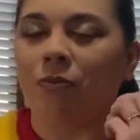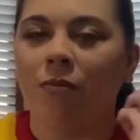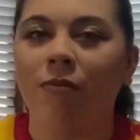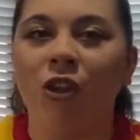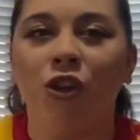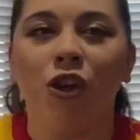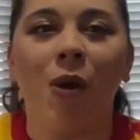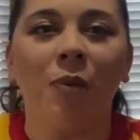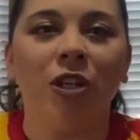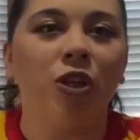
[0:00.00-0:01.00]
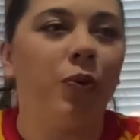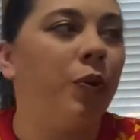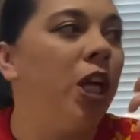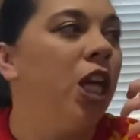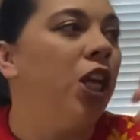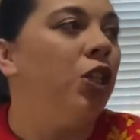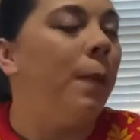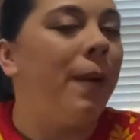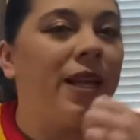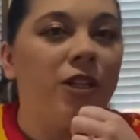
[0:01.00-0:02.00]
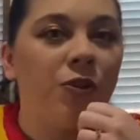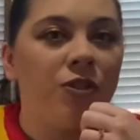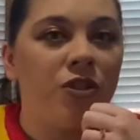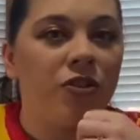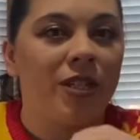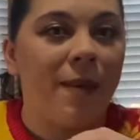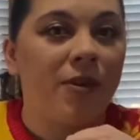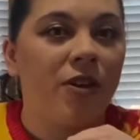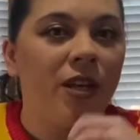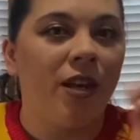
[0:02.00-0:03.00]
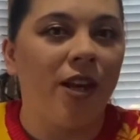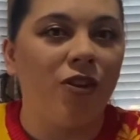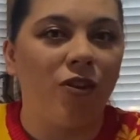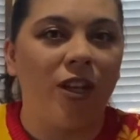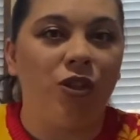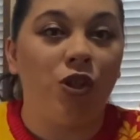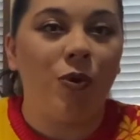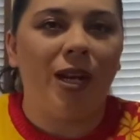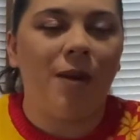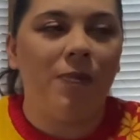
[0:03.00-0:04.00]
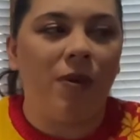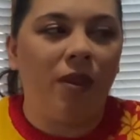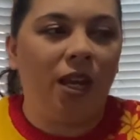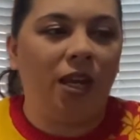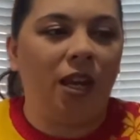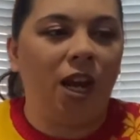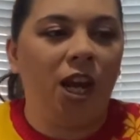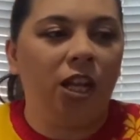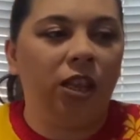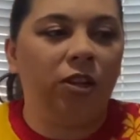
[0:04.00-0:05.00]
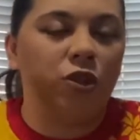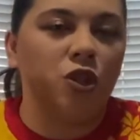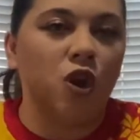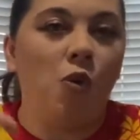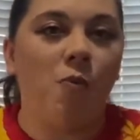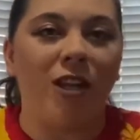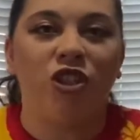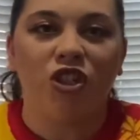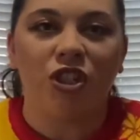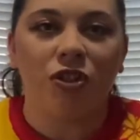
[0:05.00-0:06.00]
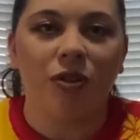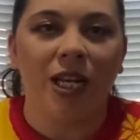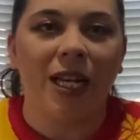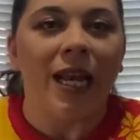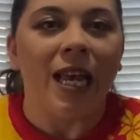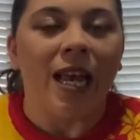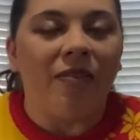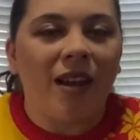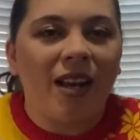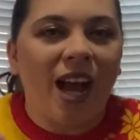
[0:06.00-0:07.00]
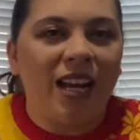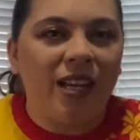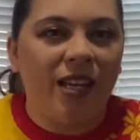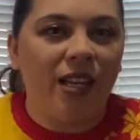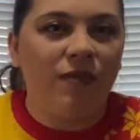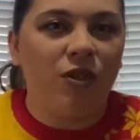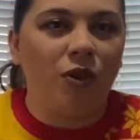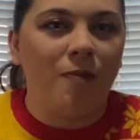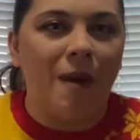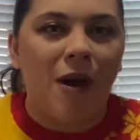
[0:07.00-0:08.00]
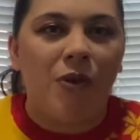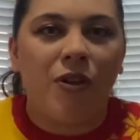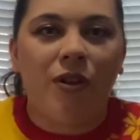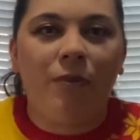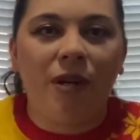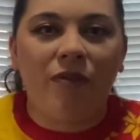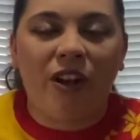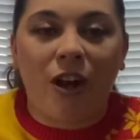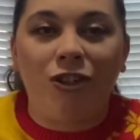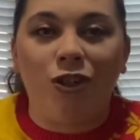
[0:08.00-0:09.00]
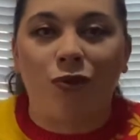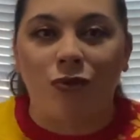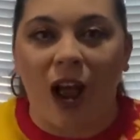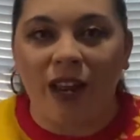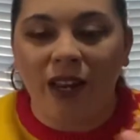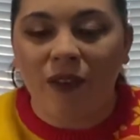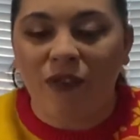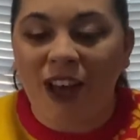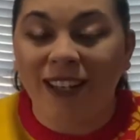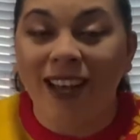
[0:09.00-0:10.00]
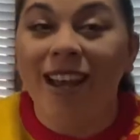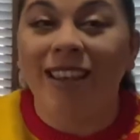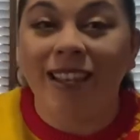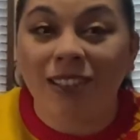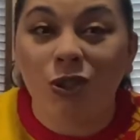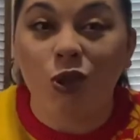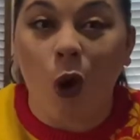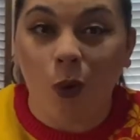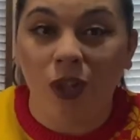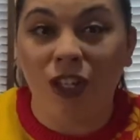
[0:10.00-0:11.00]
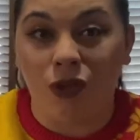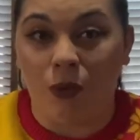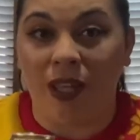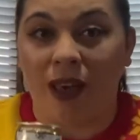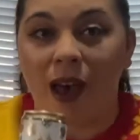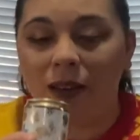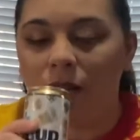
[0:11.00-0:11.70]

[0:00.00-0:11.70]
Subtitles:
you know how when you bite into a ginger snap cookie and you're like chewing it up, like there's so much ginger in it that it kind of gives your mouth a little bit of like a drying effect. This is totally doing that.